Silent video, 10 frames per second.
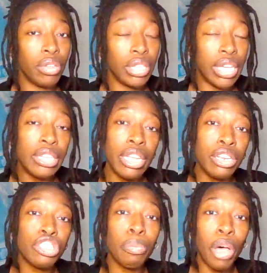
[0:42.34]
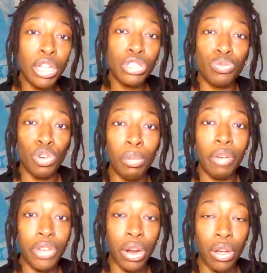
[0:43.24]
in the smallest room of
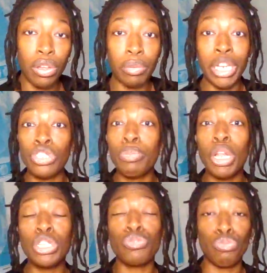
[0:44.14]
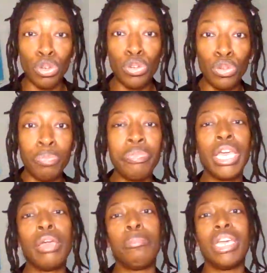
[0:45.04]
your home. In the smallest room
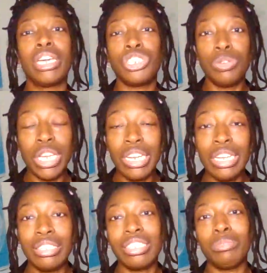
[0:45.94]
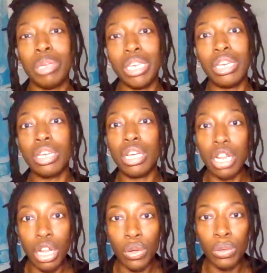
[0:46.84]
because it needs to be
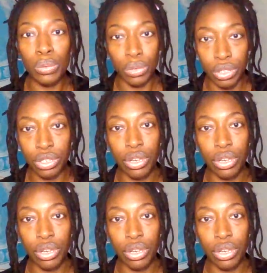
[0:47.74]
closed.